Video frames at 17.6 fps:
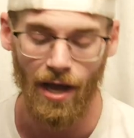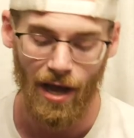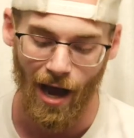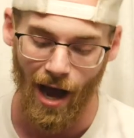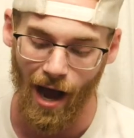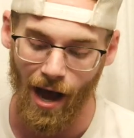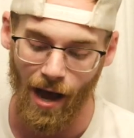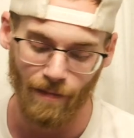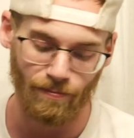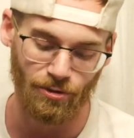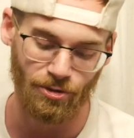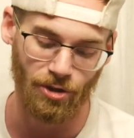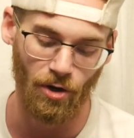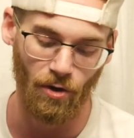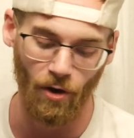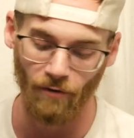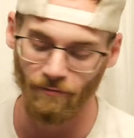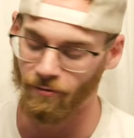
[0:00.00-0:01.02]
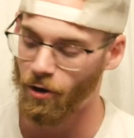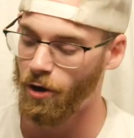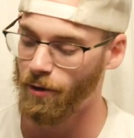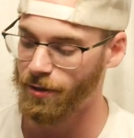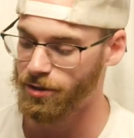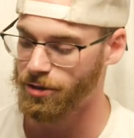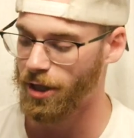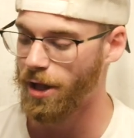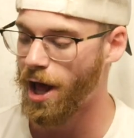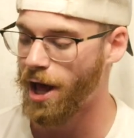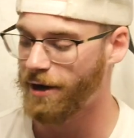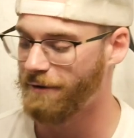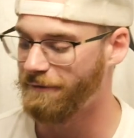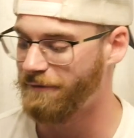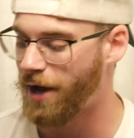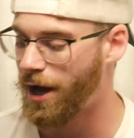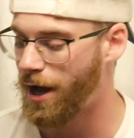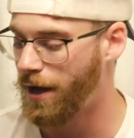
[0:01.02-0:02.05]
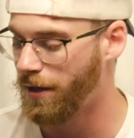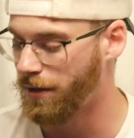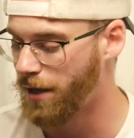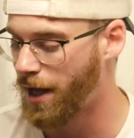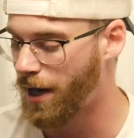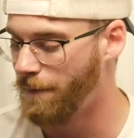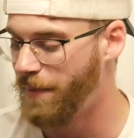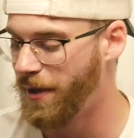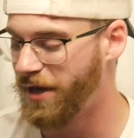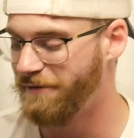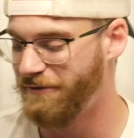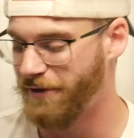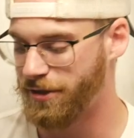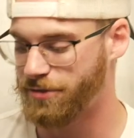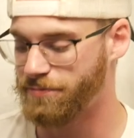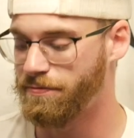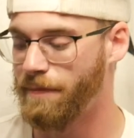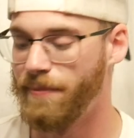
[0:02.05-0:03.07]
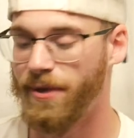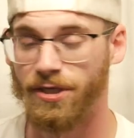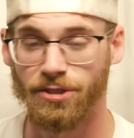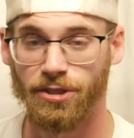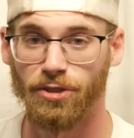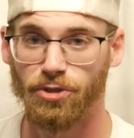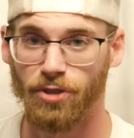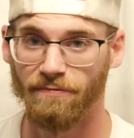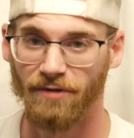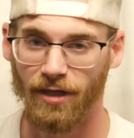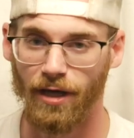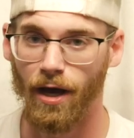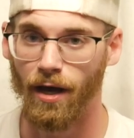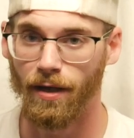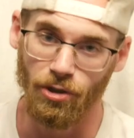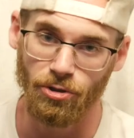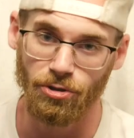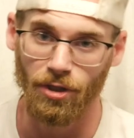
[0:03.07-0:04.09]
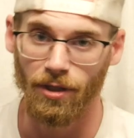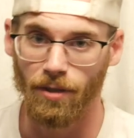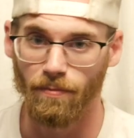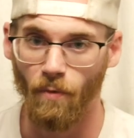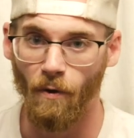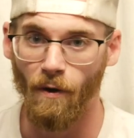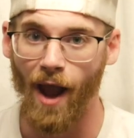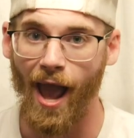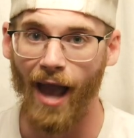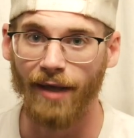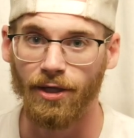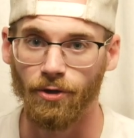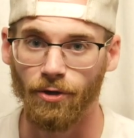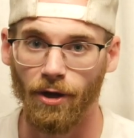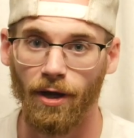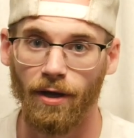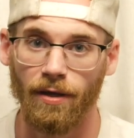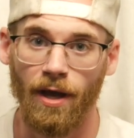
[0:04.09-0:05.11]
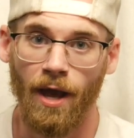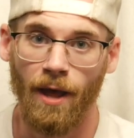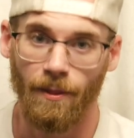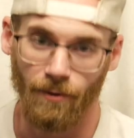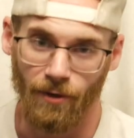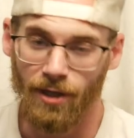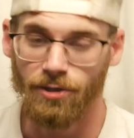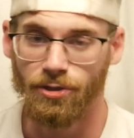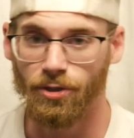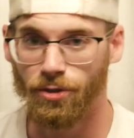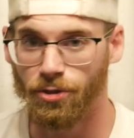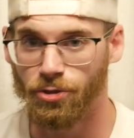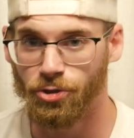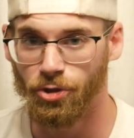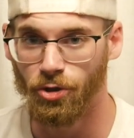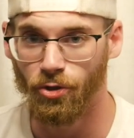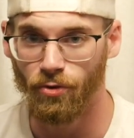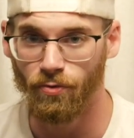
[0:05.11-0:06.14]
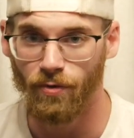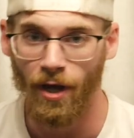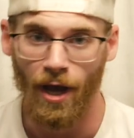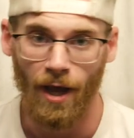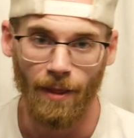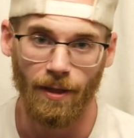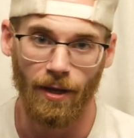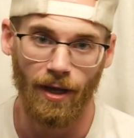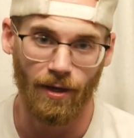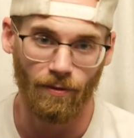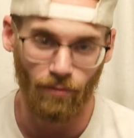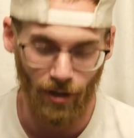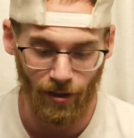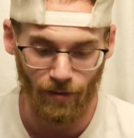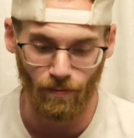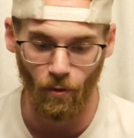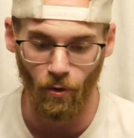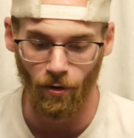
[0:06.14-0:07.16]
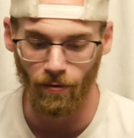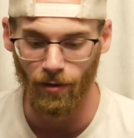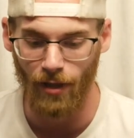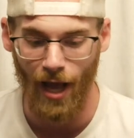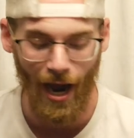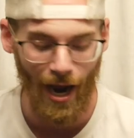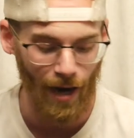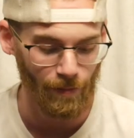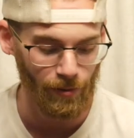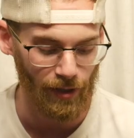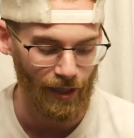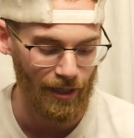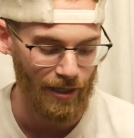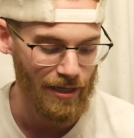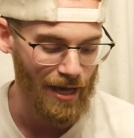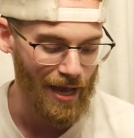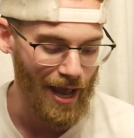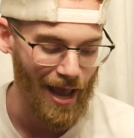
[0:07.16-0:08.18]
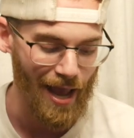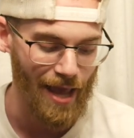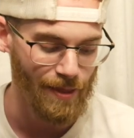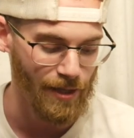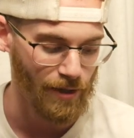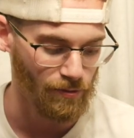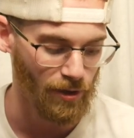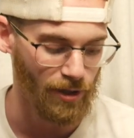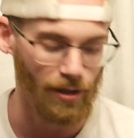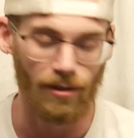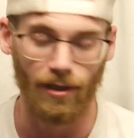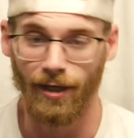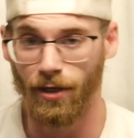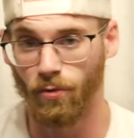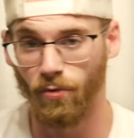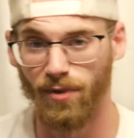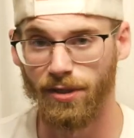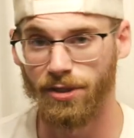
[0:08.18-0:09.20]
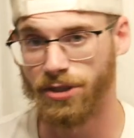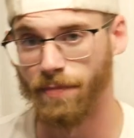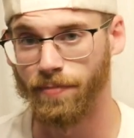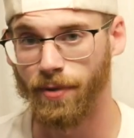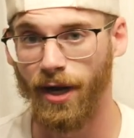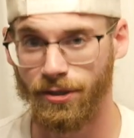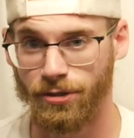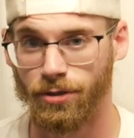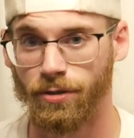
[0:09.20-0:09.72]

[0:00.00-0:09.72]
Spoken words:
So overall there's a lot of benefits from a piston driven gun. Usually they're more accurate, they're easier to shoot, they run more reliably, and they run cleaner with a suppressor.